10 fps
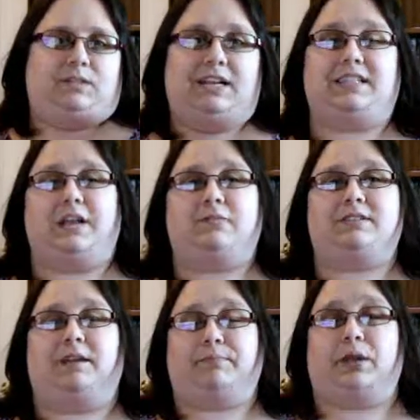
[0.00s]
is they use
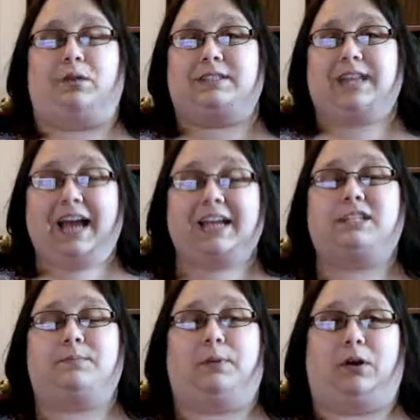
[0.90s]
something called
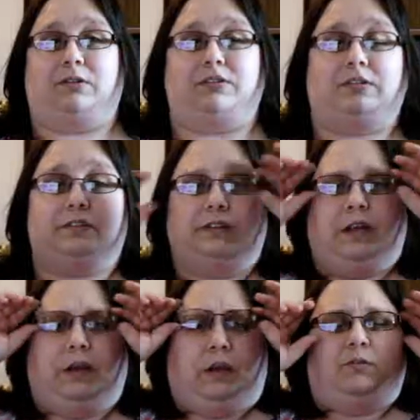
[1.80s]
text parsers,
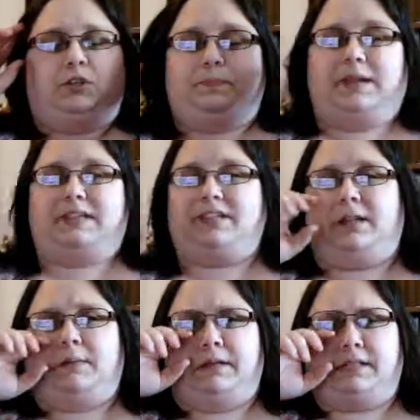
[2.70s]
which
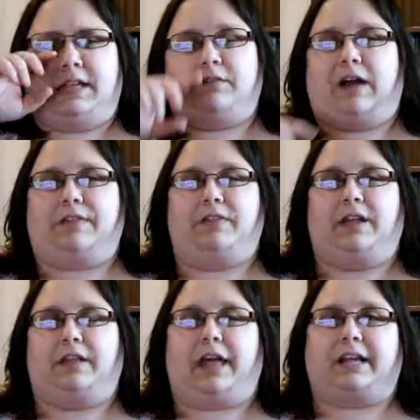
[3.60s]
basically means that rather
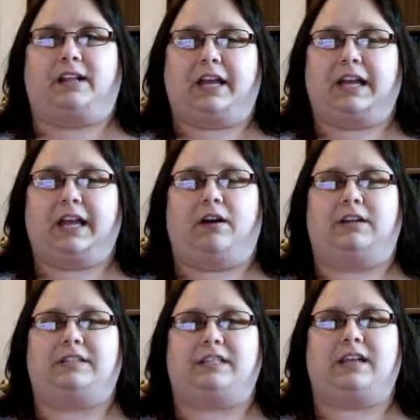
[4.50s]
than like clicking
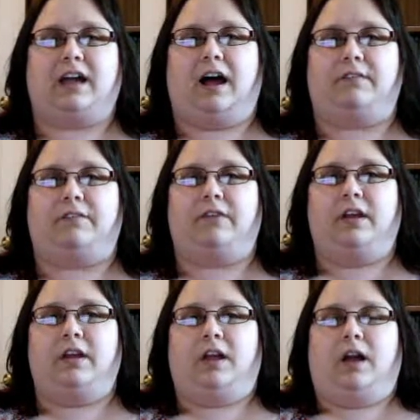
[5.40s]
on stuff,
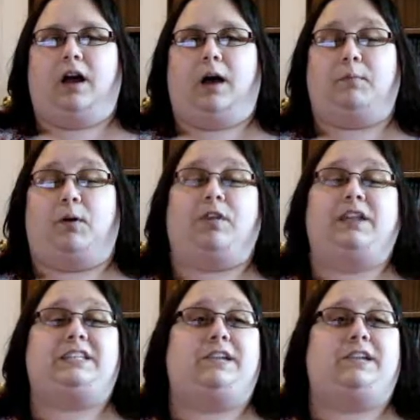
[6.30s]
although they